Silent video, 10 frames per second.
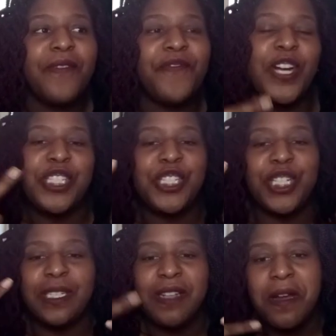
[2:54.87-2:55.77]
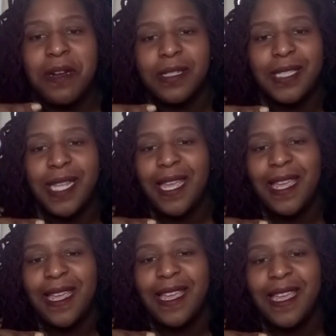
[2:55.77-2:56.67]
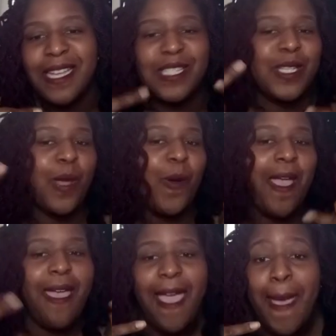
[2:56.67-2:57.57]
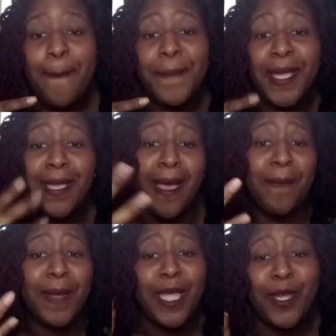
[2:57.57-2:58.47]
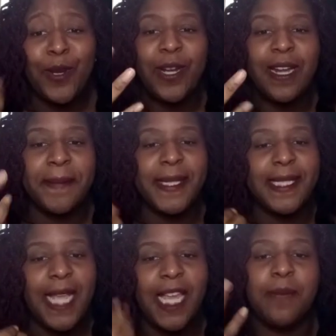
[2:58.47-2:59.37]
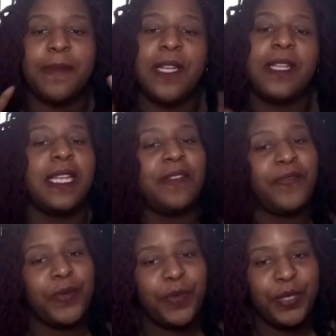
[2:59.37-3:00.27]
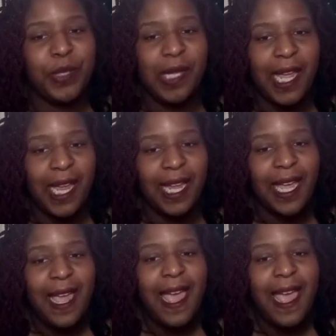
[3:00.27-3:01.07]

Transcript: first year nursing, so happy, I'm eager, and I'm excited, but don't let it fool you. Like,